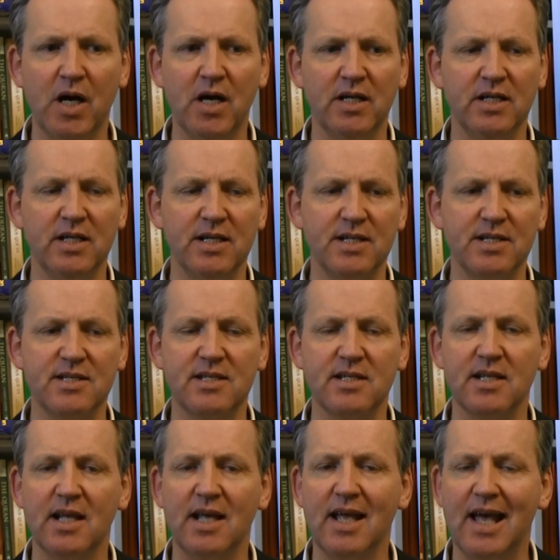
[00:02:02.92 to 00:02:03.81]

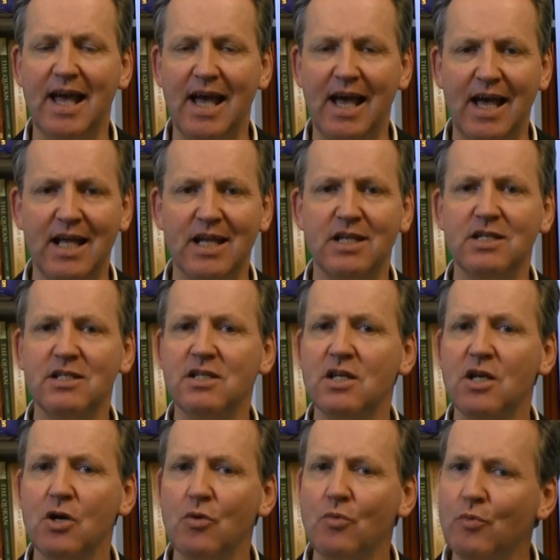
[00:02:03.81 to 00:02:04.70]
partners, and
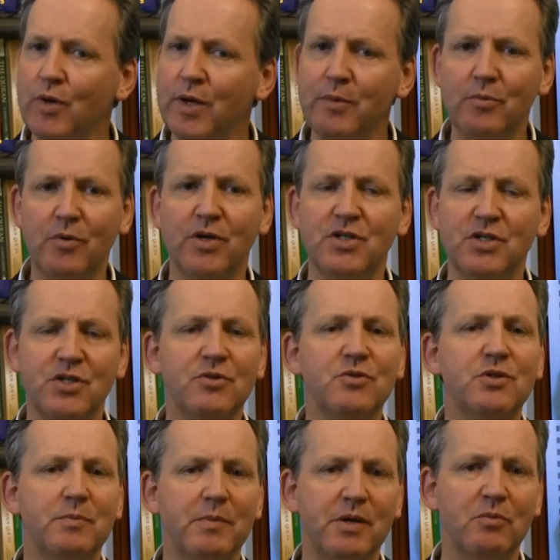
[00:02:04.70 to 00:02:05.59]
we want you
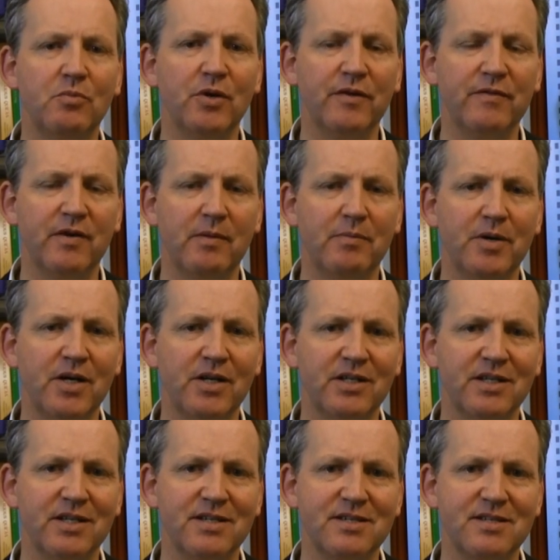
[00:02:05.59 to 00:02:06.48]
to be one of our
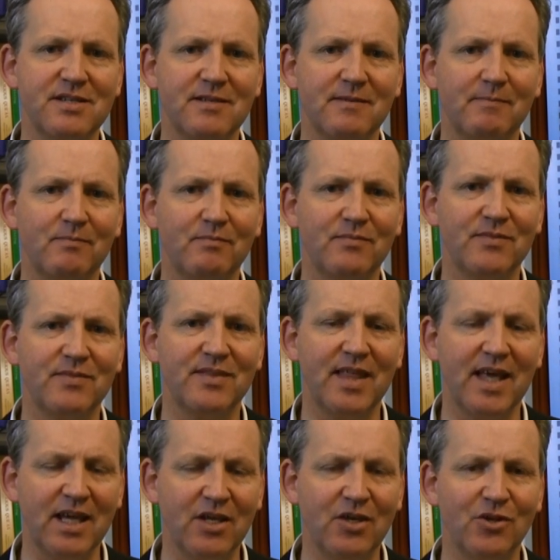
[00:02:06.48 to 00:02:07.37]
partners.
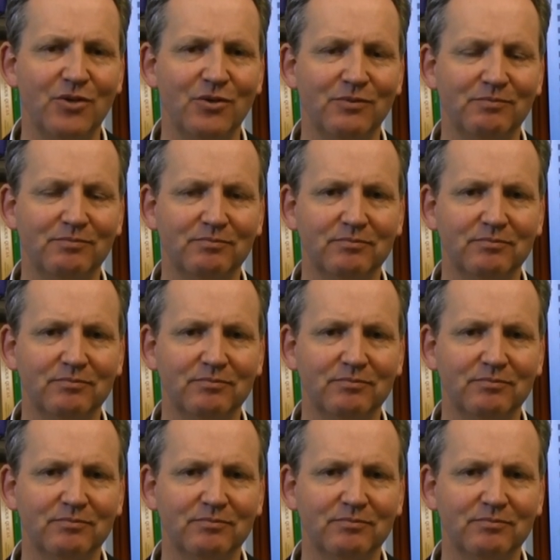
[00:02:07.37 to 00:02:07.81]
Thank you.